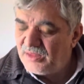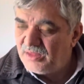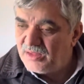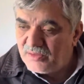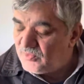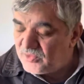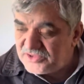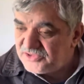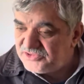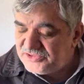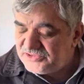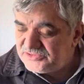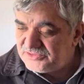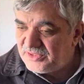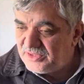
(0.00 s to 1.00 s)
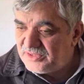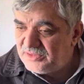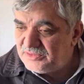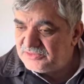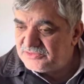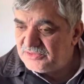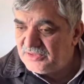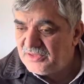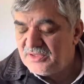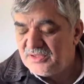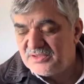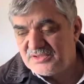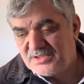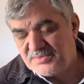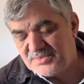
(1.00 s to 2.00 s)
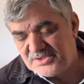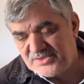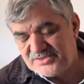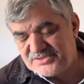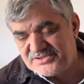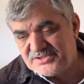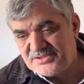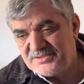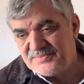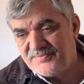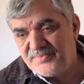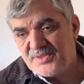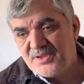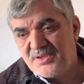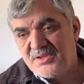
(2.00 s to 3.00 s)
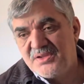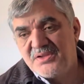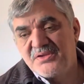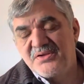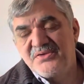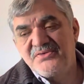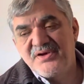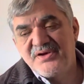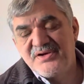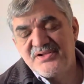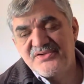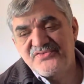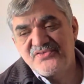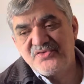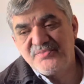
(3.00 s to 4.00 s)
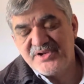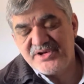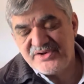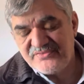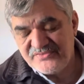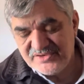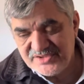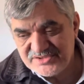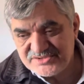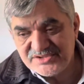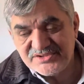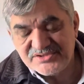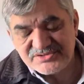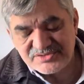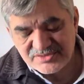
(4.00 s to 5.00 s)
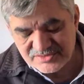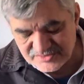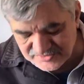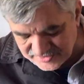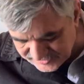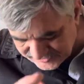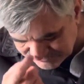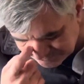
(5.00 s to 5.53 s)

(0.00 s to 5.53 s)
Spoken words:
What is this redness? The mother will say he has redness for many weeks and it's not coming.